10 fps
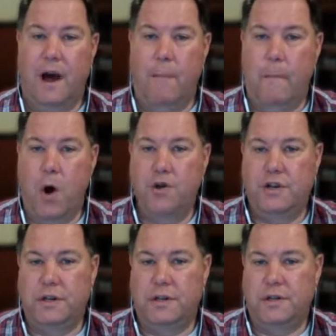
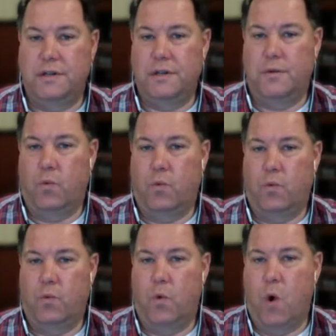Emotions and
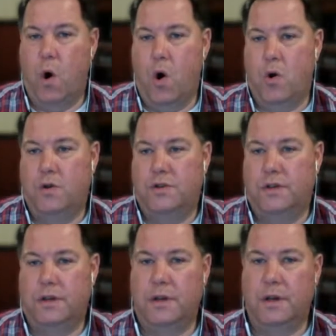words
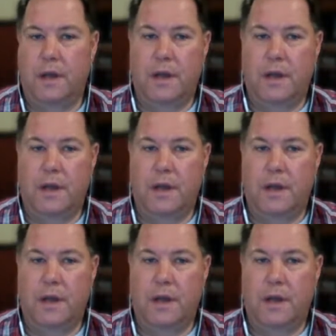and